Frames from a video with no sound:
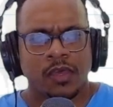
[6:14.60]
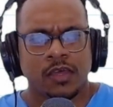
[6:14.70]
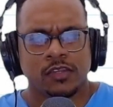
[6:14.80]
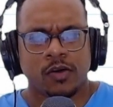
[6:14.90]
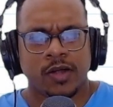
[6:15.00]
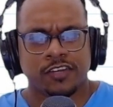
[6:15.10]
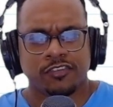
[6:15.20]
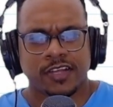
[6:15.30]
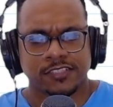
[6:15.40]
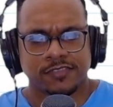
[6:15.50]
Now I'll
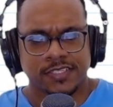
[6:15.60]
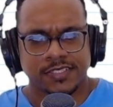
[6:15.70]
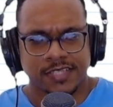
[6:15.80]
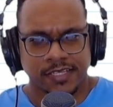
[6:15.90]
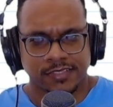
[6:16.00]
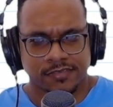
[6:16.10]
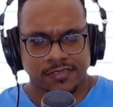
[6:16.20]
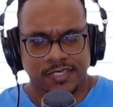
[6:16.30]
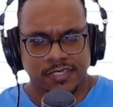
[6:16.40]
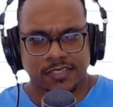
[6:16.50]
transfer this negative
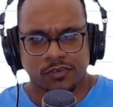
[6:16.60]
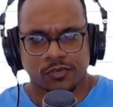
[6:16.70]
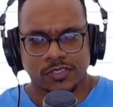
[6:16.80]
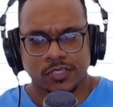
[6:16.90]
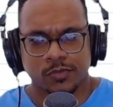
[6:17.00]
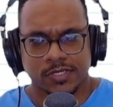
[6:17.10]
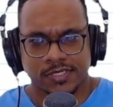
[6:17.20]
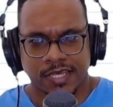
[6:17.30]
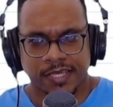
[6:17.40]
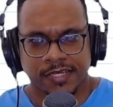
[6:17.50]
6 across the equal
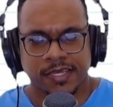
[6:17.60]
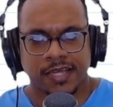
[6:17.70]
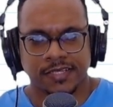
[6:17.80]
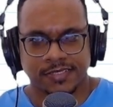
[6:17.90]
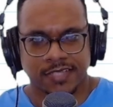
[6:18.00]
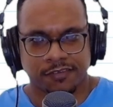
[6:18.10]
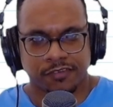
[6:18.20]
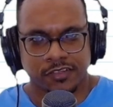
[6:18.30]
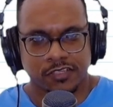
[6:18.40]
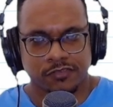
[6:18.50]
sign, and the sign in
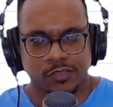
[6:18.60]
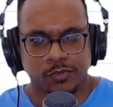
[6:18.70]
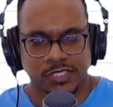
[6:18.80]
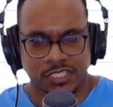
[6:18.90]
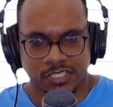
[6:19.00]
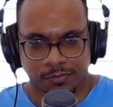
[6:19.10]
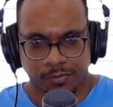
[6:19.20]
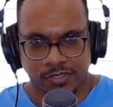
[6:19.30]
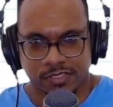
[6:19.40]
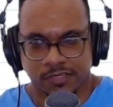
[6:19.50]
front of it will change to
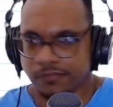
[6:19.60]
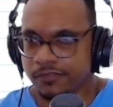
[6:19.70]
positive.